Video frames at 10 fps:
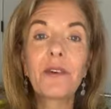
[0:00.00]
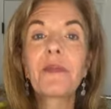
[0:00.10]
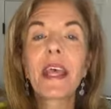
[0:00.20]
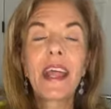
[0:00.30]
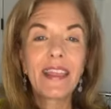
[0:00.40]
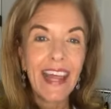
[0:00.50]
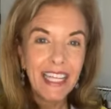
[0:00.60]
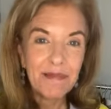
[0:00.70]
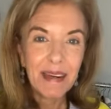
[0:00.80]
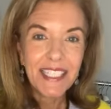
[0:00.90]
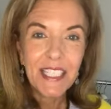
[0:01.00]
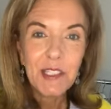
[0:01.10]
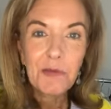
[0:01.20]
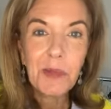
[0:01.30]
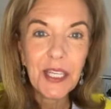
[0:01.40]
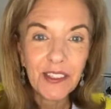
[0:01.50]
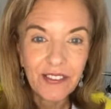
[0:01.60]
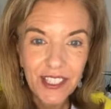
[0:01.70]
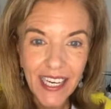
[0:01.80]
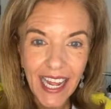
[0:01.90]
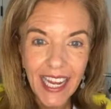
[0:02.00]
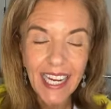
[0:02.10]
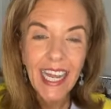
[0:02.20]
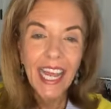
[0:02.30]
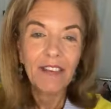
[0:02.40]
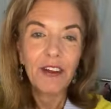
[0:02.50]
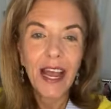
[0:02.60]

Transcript: So that's my spiel for today.